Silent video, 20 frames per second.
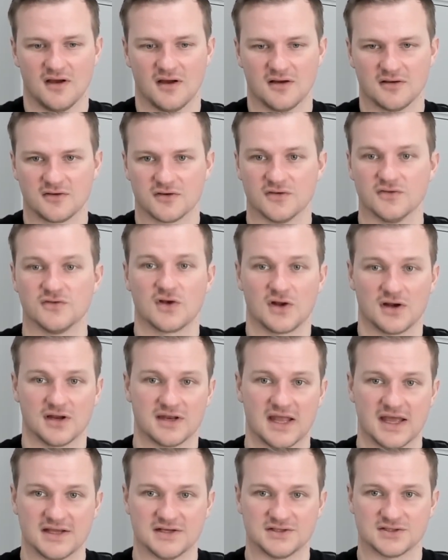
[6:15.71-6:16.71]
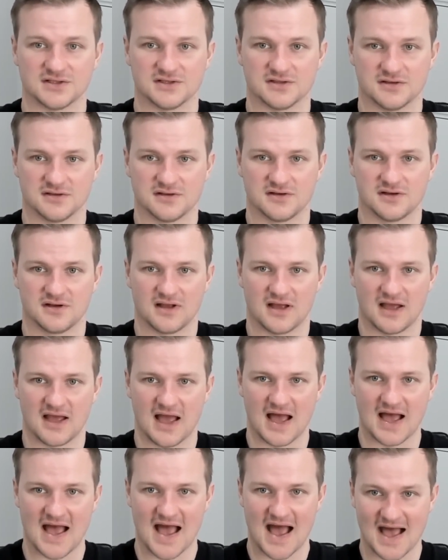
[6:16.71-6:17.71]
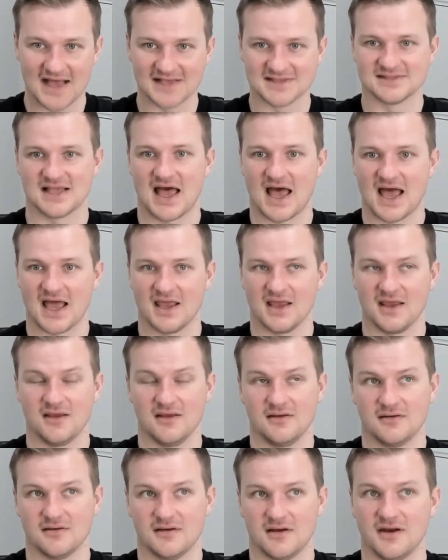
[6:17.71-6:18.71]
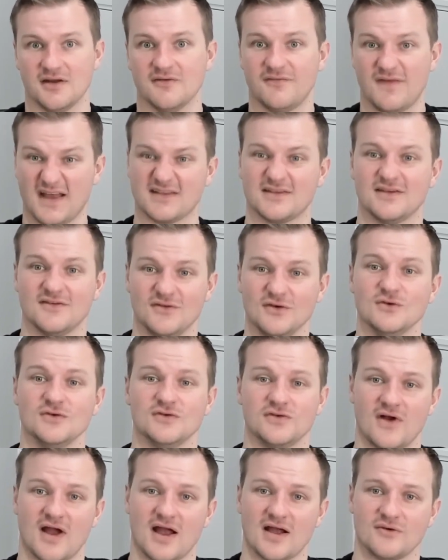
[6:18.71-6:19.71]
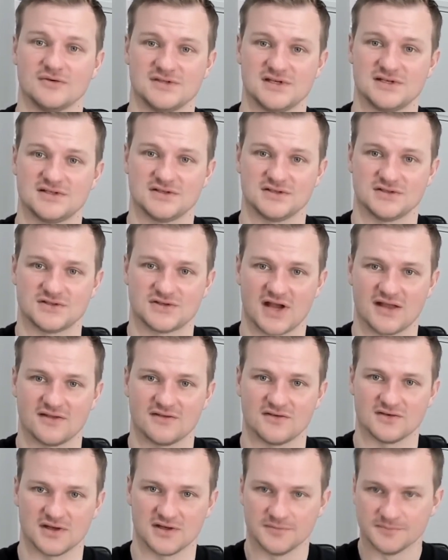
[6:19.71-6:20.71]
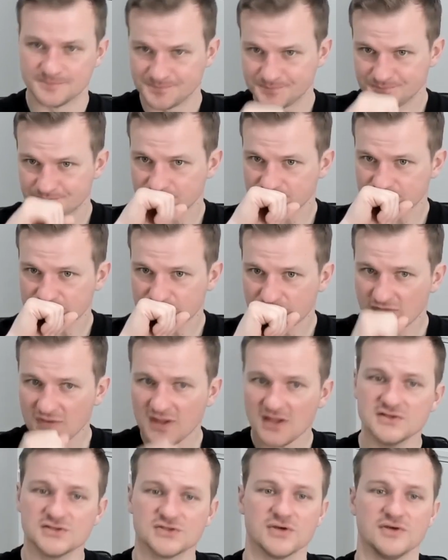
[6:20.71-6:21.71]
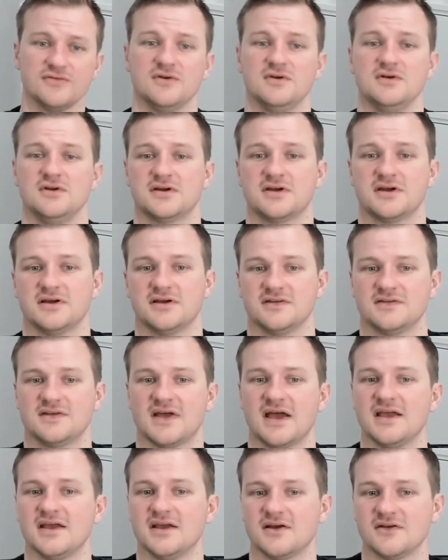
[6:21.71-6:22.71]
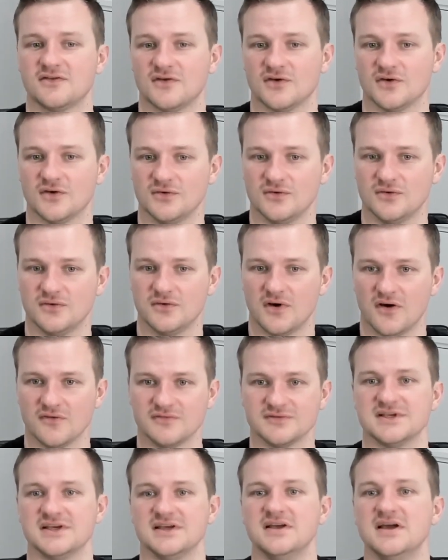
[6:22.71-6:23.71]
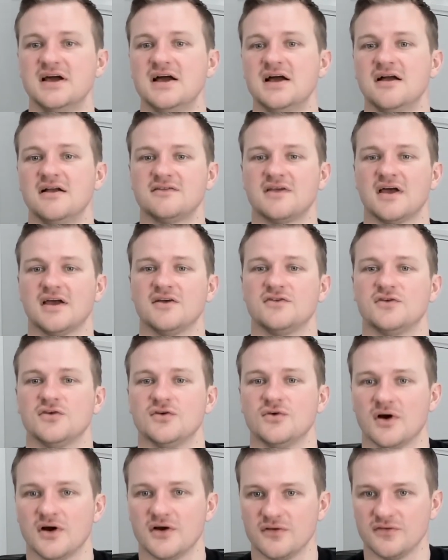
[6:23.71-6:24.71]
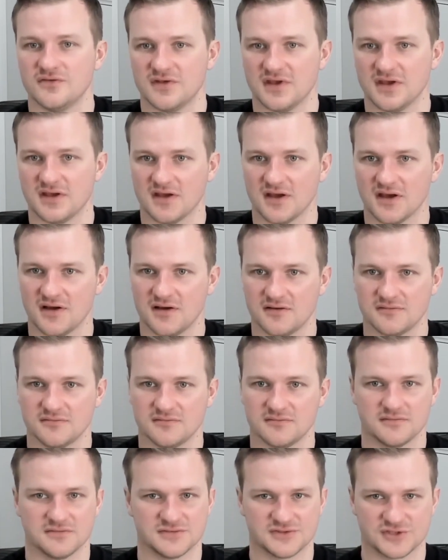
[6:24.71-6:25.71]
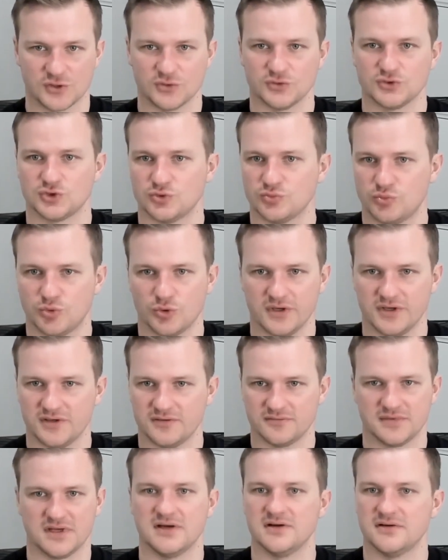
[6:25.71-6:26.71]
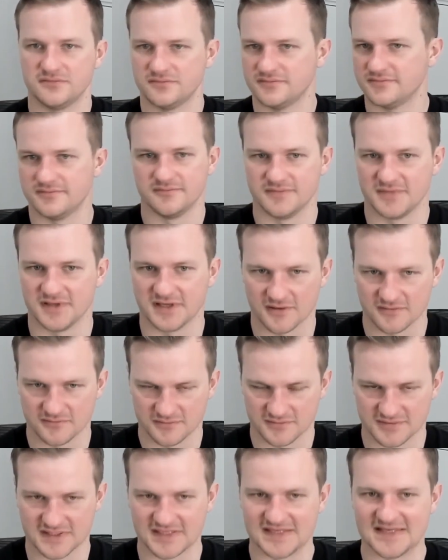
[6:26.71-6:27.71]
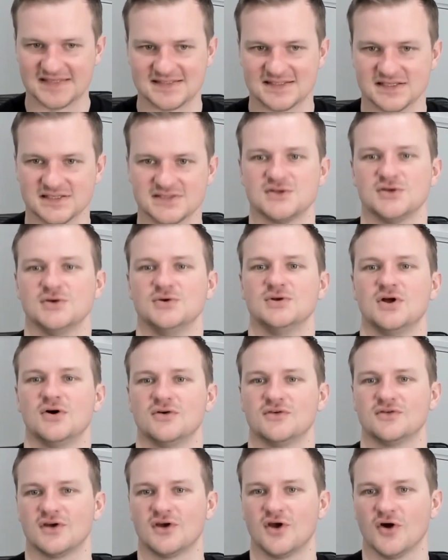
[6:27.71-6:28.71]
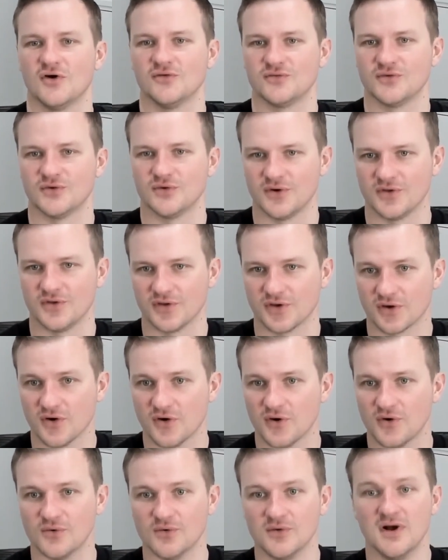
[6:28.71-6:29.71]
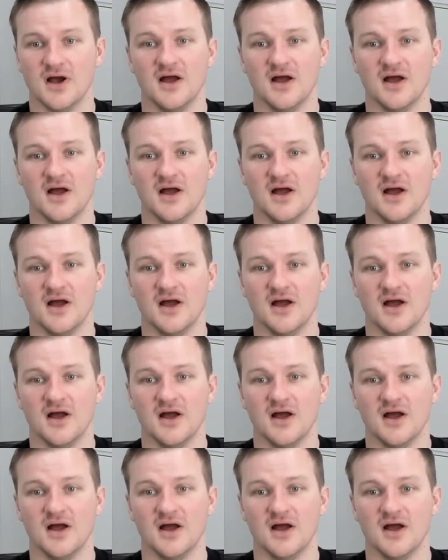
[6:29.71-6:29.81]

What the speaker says: consolidation as an effective user acquisition strategy. So if you look at Take-Two, obviously Take-Two owns Zynga, Social Point, the list is too long to go through on the call.